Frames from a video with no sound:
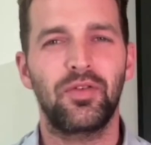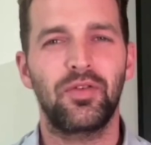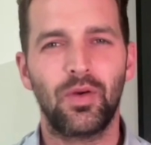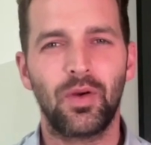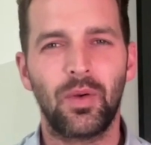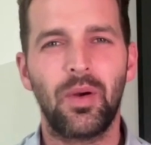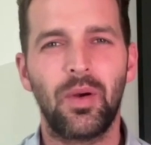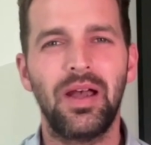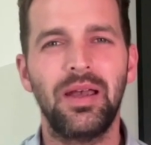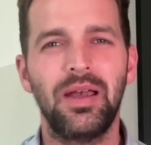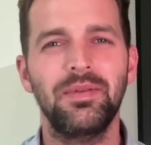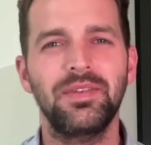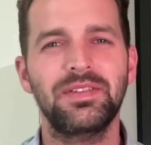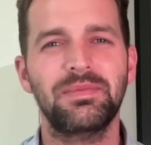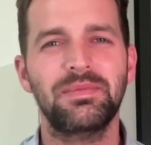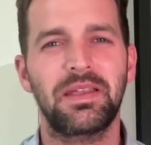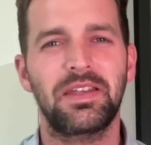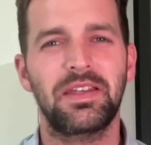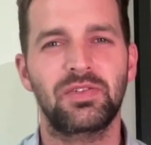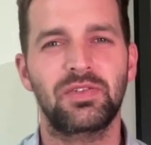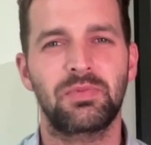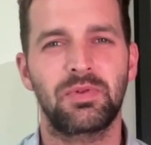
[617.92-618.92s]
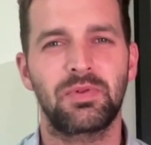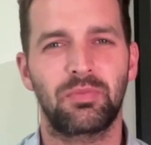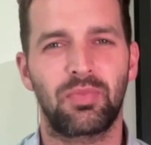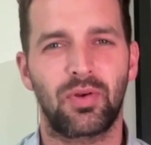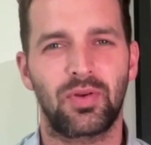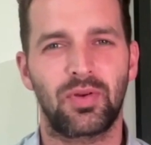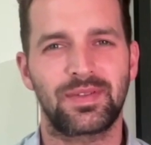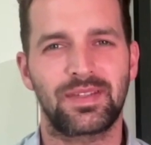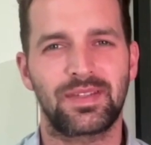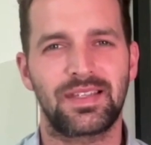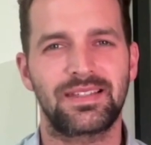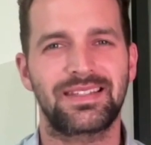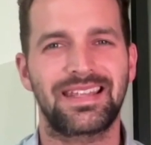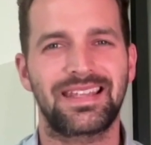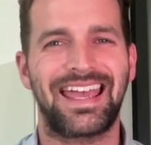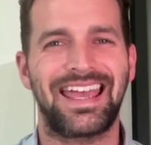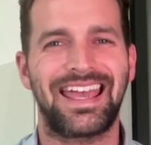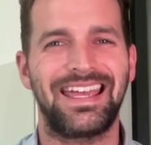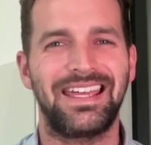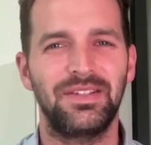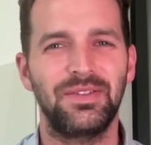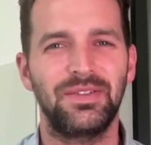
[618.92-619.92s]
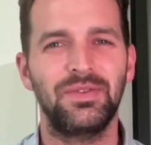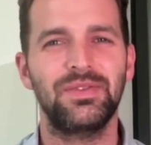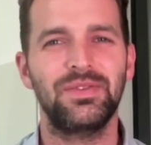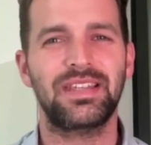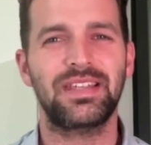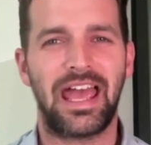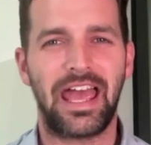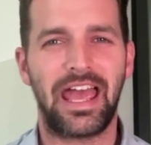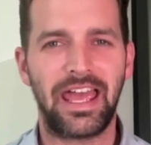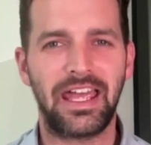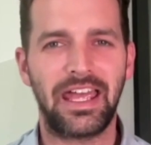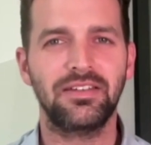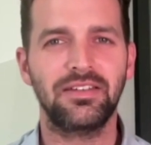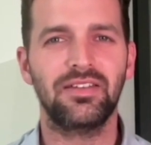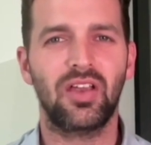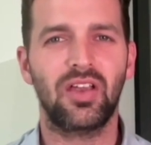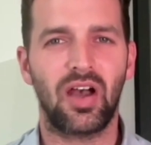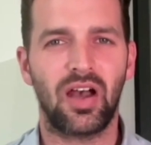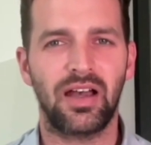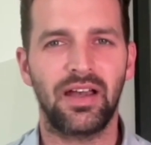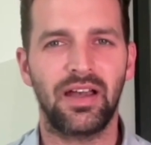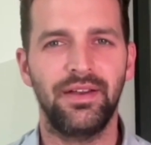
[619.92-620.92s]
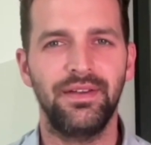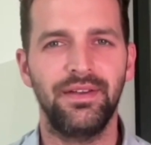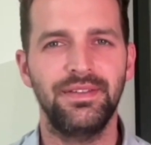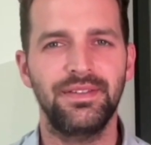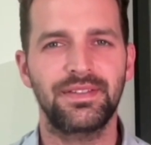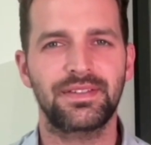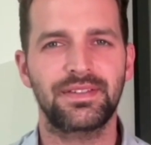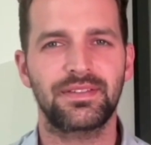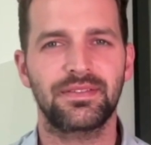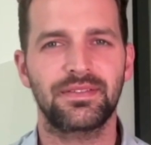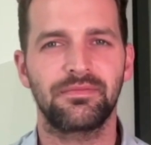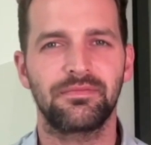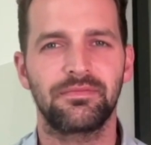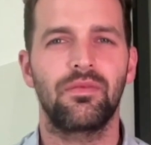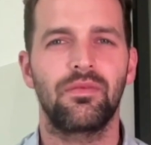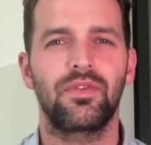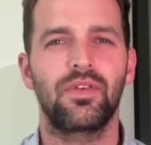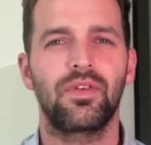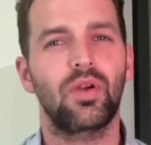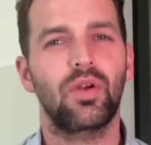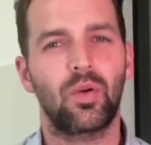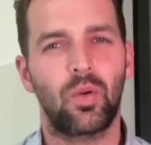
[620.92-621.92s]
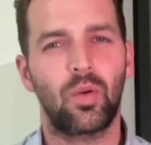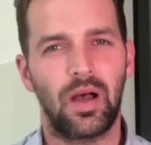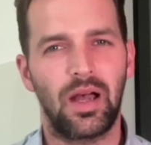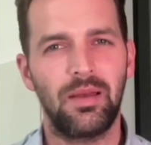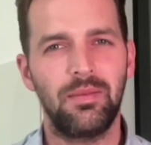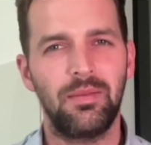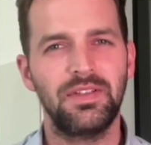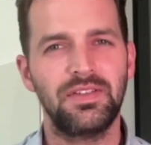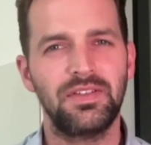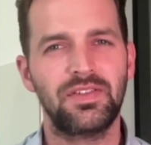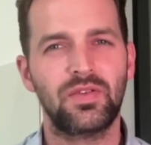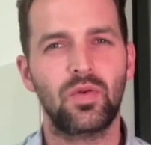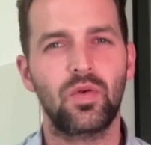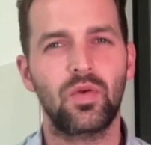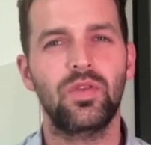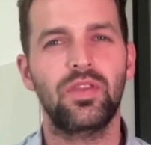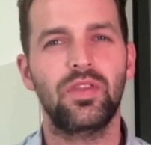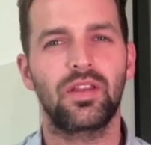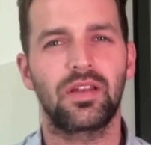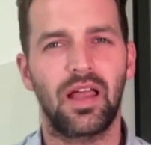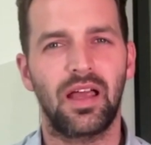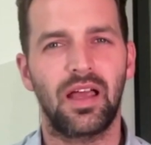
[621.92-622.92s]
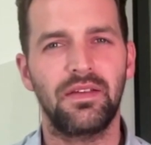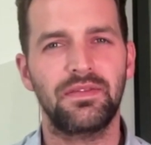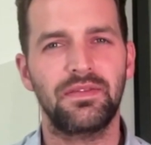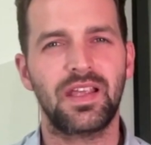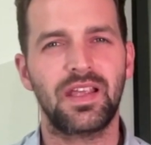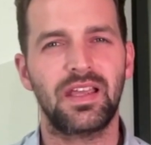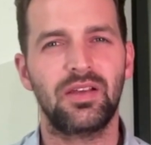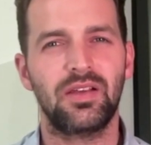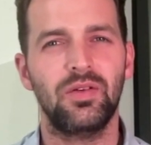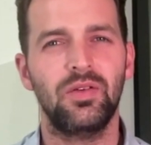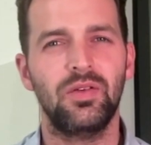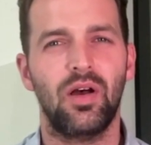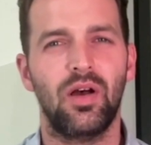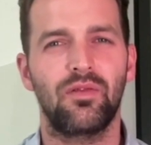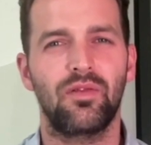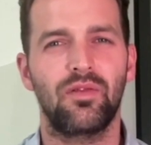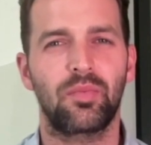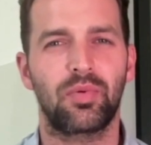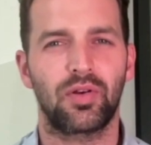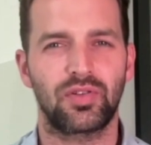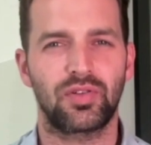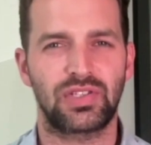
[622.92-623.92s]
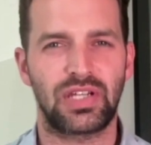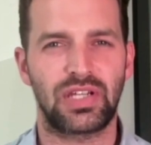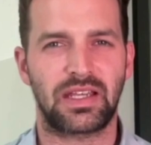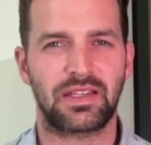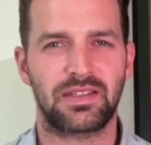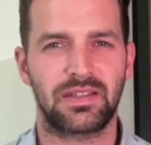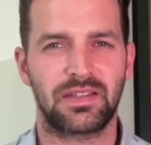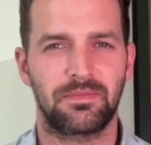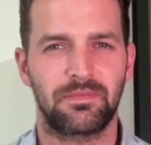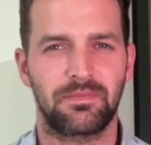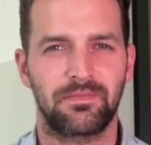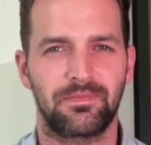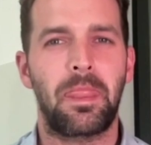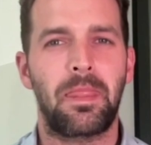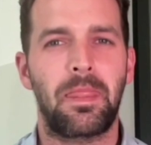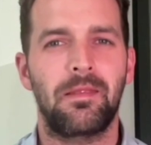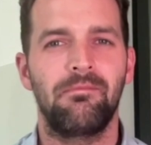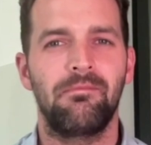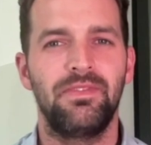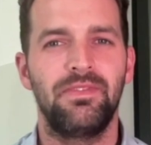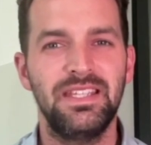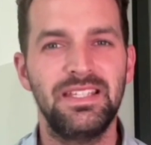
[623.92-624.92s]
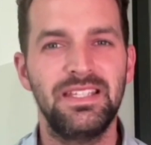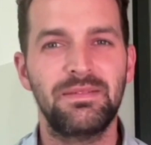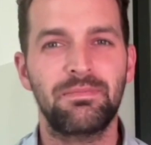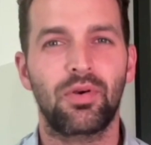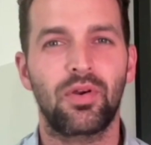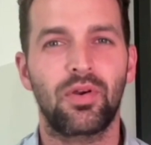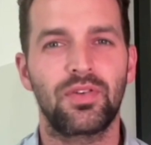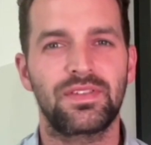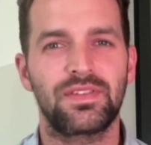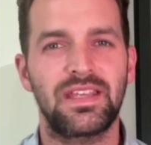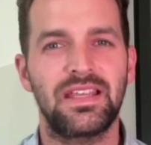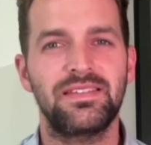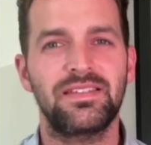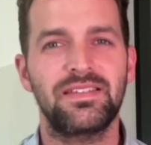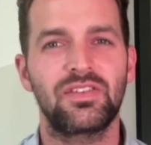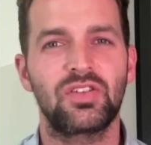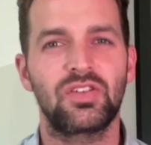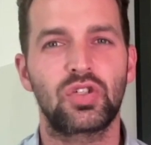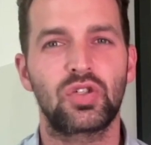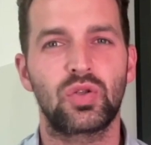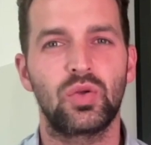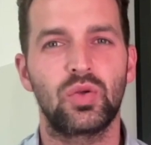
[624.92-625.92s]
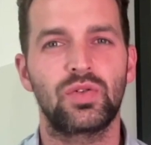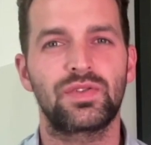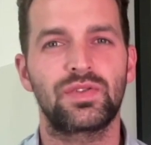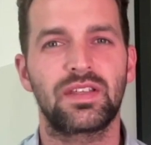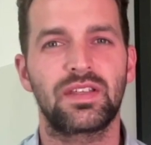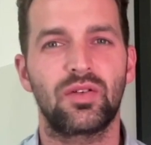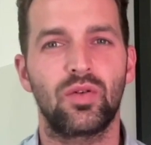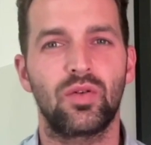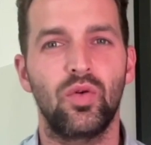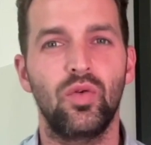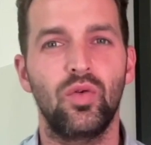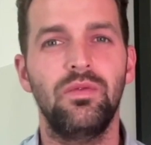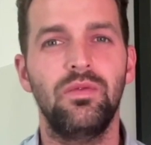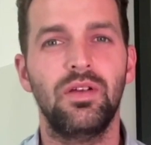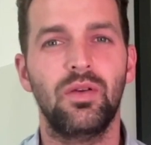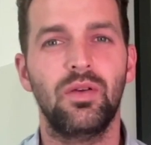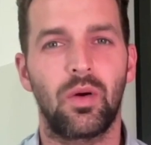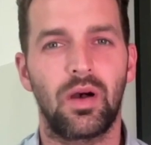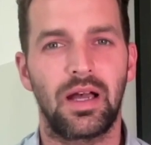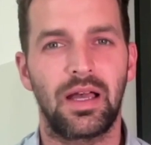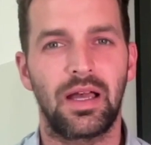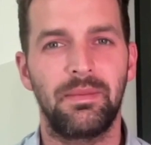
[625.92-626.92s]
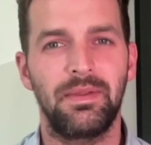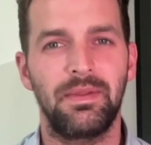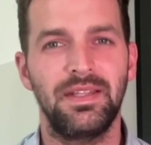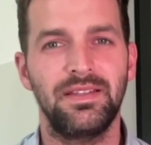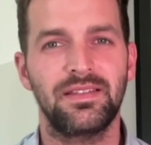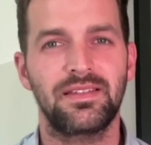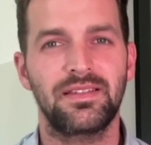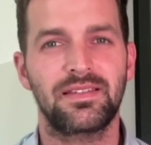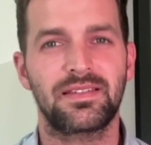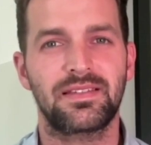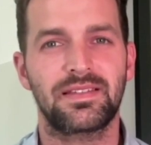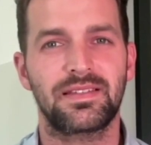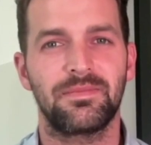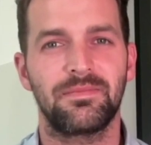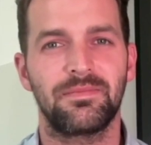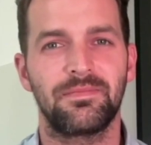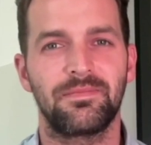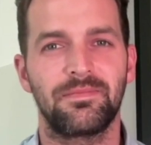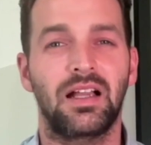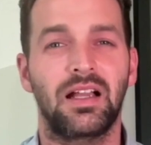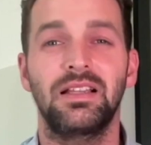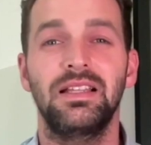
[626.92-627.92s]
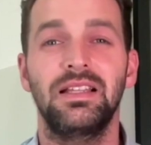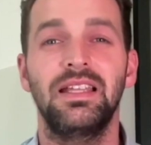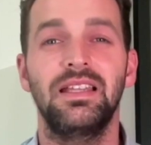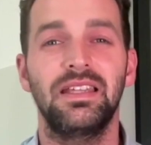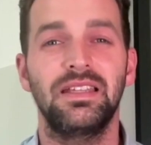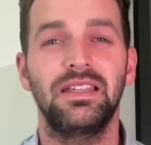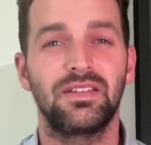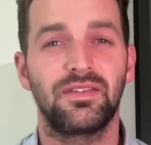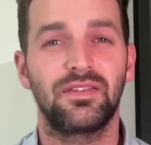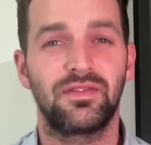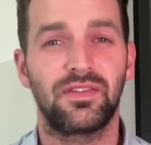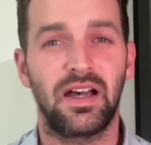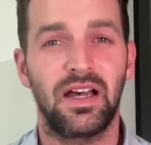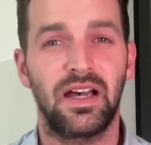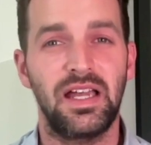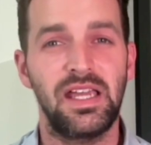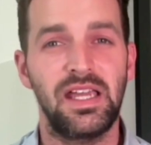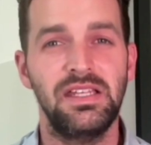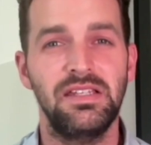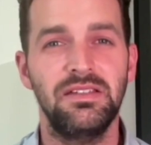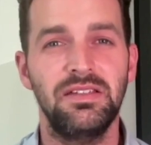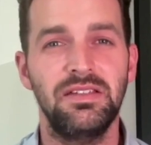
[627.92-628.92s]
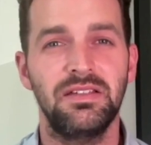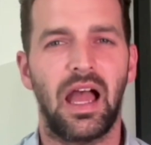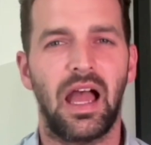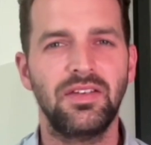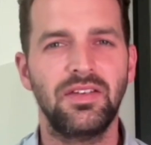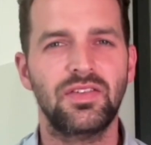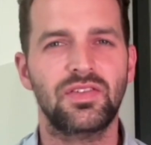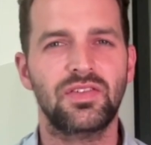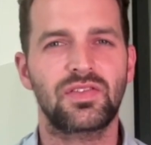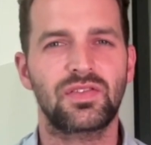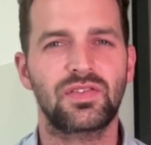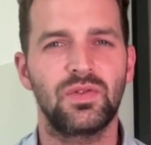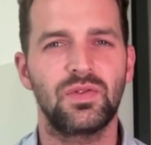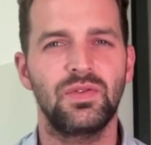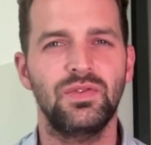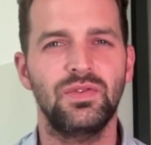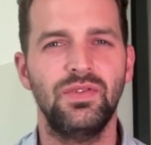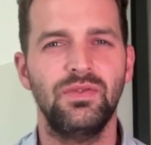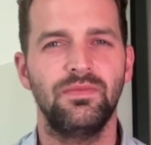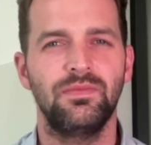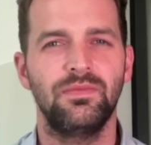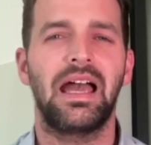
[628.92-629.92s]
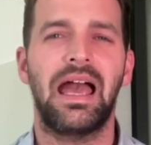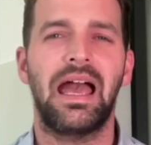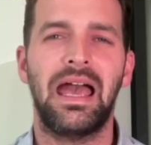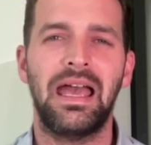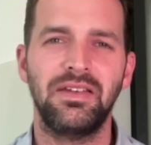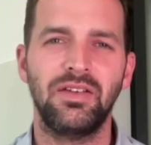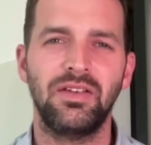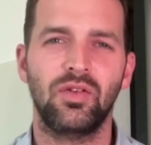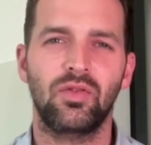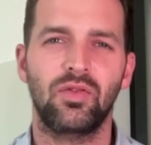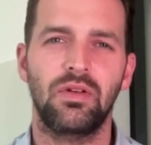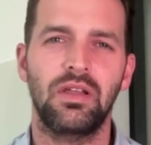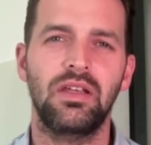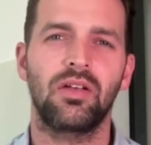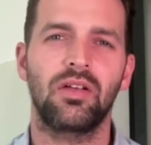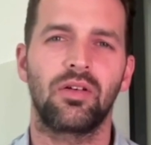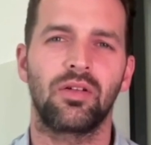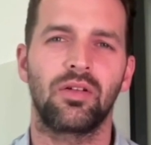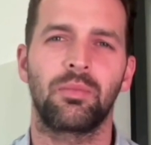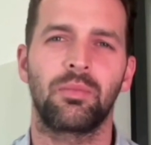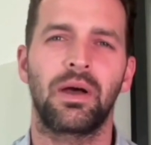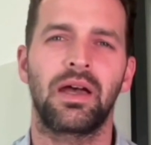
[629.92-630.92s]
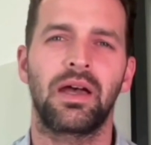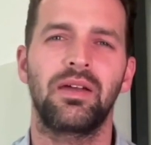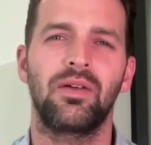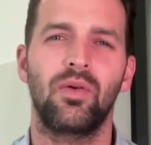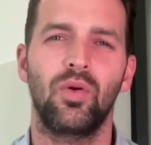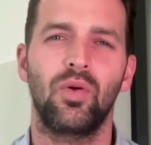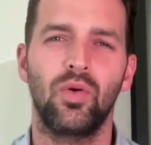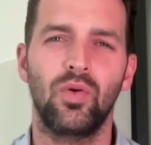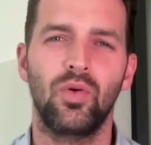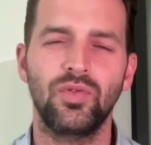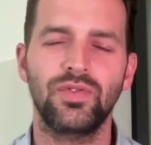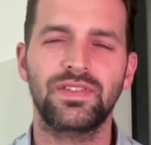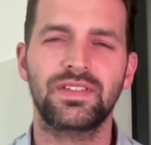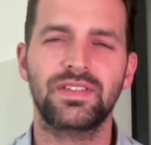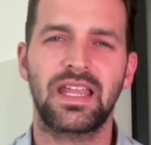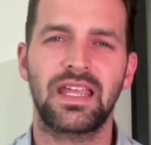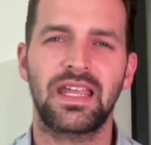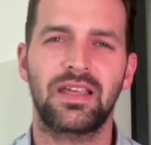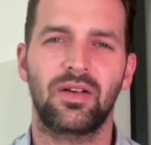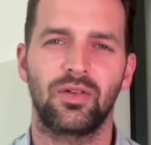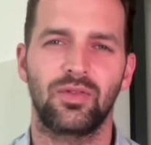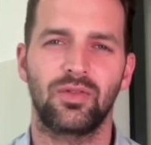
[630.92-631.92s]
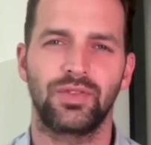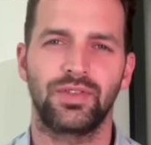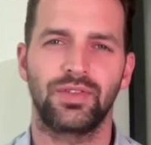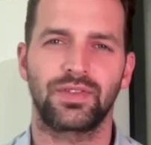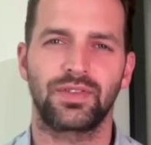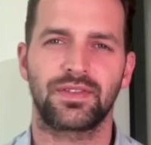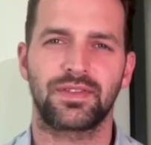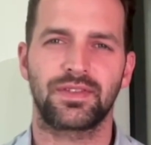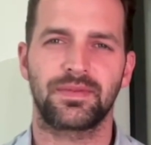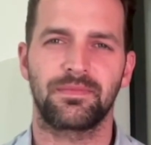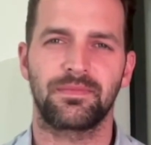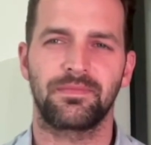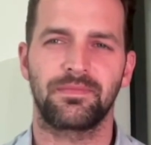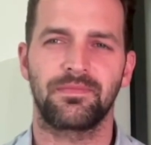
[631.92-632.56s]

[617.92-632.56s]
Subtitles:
requirements management process handles and guides the requirements through the life cycle of a project. This process ensures that all requirements are clearly defined, understood, and agreed on by all stakeholders,